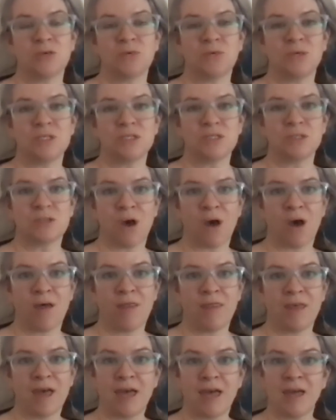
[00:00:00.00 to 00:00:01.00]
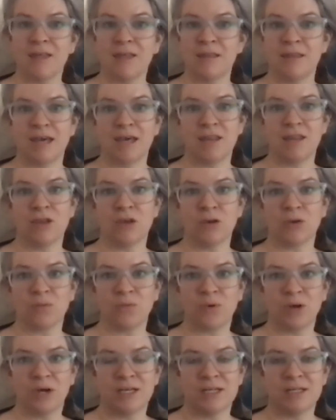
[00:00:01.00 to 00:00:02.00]
So we saw that there
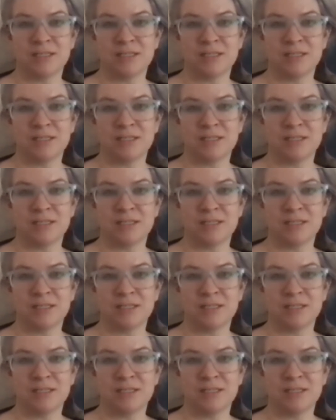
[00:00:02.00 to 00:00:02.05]
was,